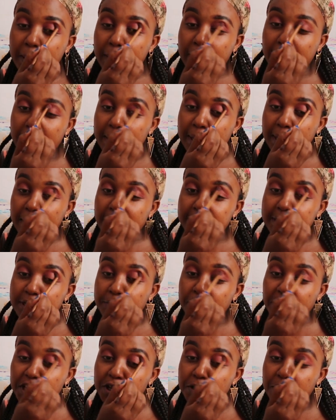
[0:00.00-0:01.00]
Like ati
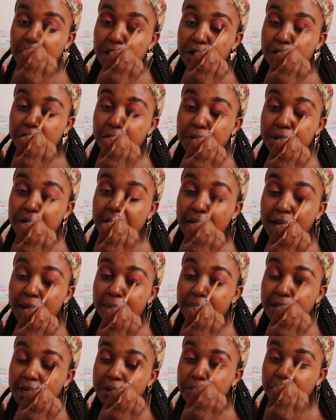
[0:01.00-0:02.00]
when you were growing
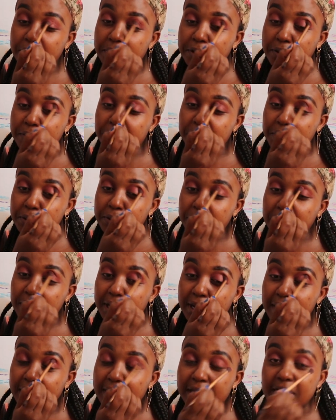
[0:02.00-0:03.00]
up, like when we
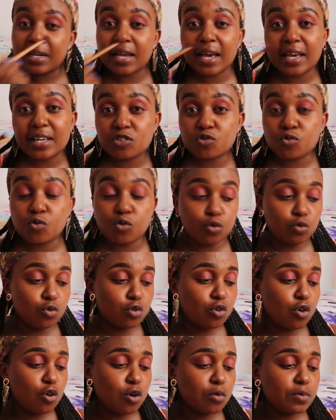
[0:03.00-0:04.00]
were in high school,
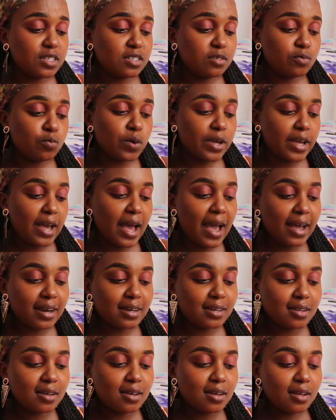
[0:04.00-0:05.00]
Luko, we
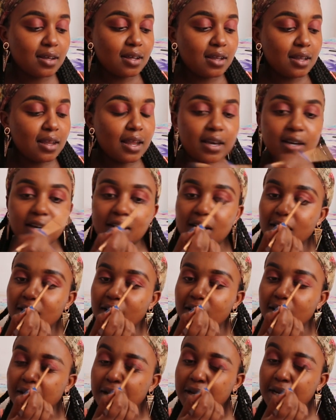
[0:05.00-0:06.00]
had like
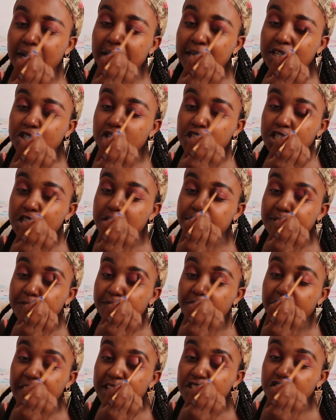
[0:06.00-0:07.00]
relationships,
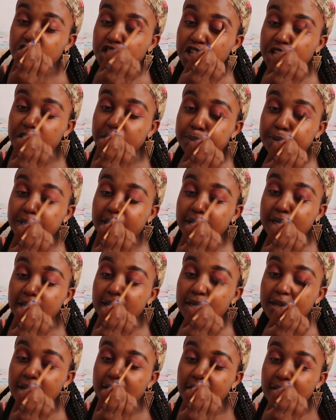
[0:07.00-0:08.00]
friendships,
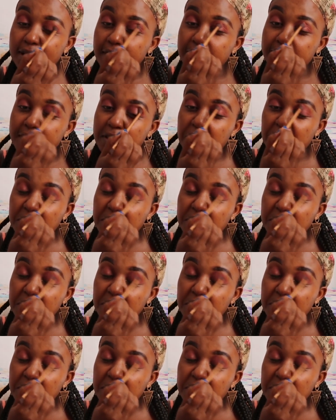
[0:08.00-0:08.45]
and they